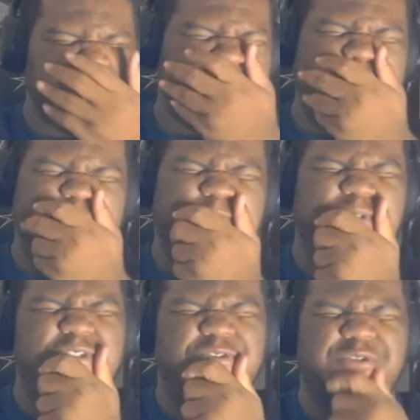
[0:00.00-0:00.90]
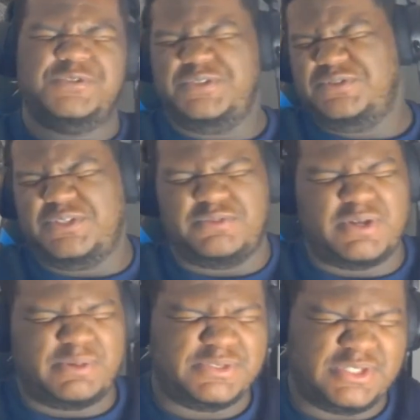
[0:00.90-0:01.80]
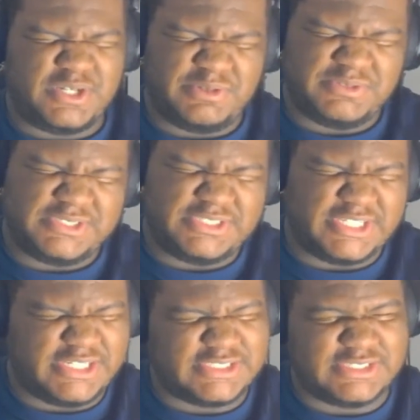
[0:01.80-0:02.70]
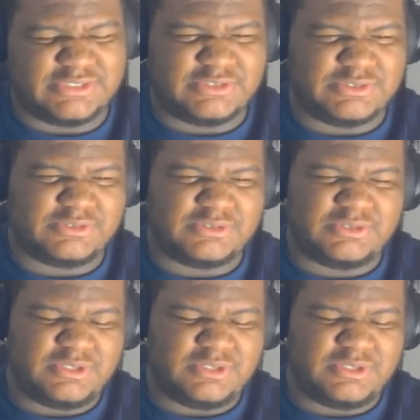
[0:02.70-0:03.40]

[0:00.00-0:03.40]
Ooh, you just know he said rapper always chasing those